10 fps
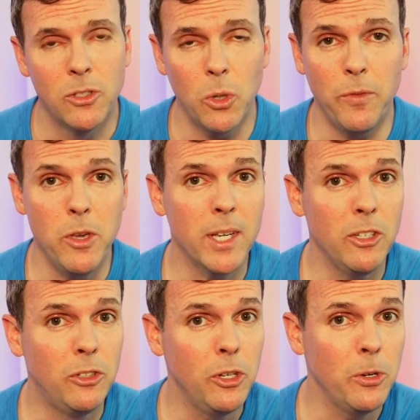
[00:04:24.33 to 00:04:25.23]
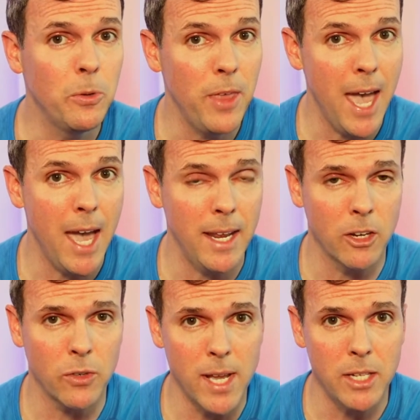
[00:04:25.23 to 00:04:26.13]
So if you can do that
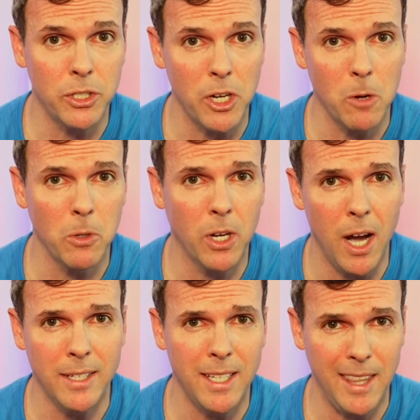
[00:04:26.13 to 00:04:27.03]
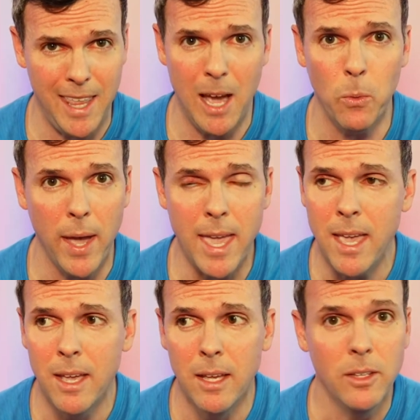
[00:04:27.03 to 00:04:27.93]
and create shareable content in that
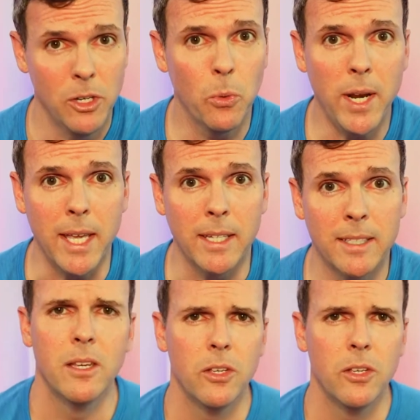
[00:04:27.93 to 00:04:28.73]
way, you're winning.